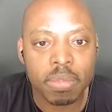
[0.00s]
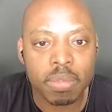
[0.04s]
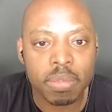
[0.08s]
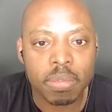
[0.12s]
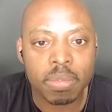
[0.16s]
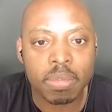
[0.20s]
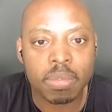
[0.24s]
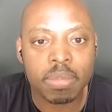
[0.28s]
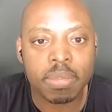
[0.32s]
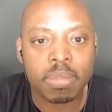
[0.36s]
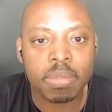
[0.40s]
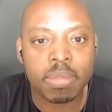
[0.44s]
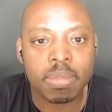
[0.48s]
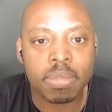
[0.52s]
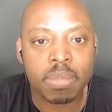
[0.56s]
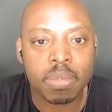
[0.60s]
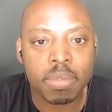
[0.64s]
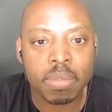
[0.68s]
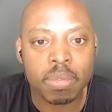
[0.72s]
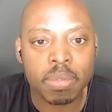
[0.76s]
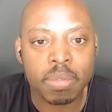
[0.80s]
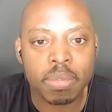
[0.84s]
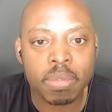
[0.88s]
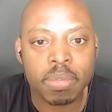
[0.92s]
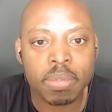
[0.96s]

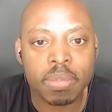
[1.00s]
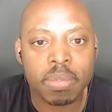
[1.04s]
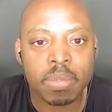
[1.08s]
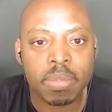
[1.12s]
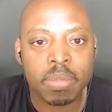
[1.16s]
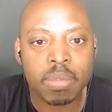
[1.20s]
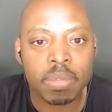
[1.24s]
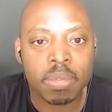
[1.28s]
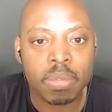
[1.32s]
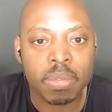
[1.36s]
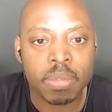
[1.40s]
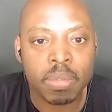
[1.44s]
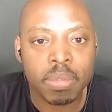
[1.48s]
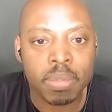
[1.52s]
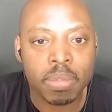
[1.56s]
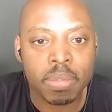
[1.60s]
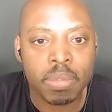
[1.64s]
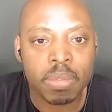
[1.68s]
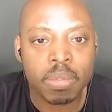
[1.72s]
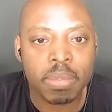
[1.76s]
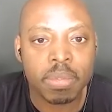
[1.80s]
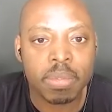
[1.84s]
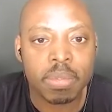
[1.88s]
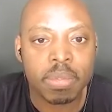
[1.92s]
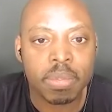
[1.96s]

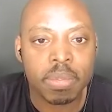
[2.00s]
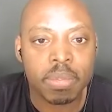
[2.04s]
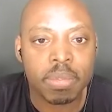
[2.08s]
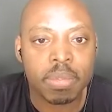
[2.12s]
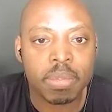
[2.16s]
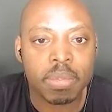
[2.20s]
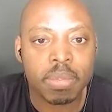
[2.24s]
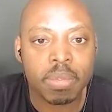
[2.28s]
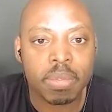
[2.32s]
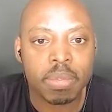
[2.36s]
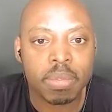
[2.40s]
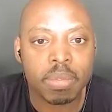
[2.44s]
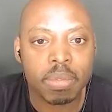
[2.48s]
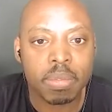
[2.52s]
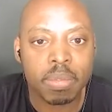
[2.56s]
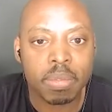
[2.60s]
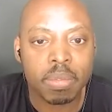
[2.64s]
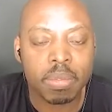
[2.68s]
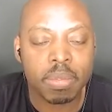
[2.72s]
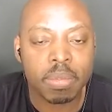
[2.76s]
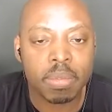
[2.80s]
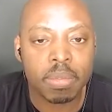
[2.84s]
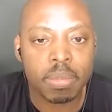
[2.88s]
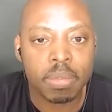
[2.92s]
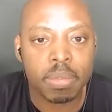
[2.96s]

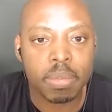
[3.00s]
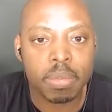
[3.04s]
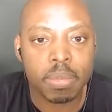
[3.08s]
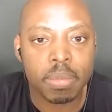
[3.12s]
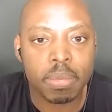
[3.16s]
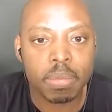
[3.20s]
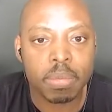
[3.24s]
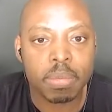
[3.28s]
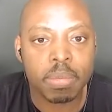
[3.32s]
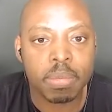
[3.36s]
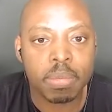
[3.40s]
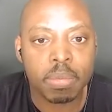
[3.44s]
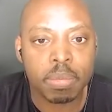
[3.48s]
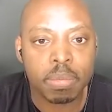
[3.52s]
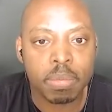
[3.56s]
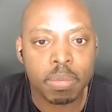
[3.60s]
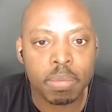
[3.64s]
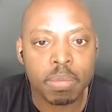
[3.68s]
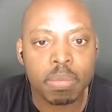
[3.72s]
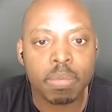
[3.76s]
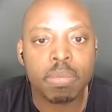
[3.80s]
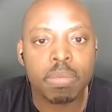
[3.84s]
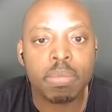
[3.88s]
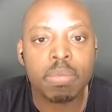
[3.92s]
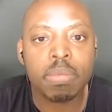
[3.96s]

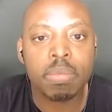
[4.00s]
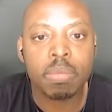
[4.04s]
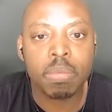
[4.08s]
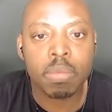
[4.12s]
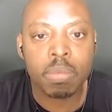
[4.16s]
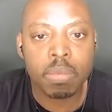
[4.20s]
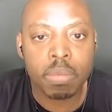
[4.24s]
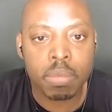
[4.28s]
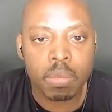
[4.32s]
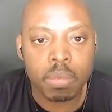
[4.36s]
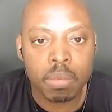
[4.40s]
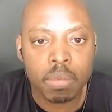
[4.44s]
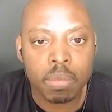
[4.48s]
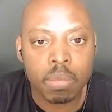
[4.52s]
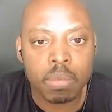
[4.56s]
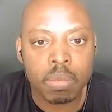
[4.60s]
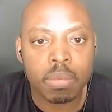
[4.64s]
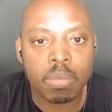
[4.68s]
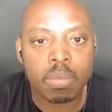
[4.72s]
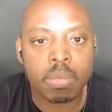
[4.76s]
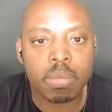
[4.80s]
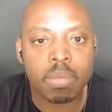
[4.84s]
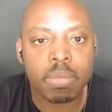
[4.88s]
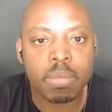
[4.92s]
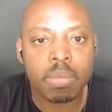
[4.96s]
This person isn't speaking.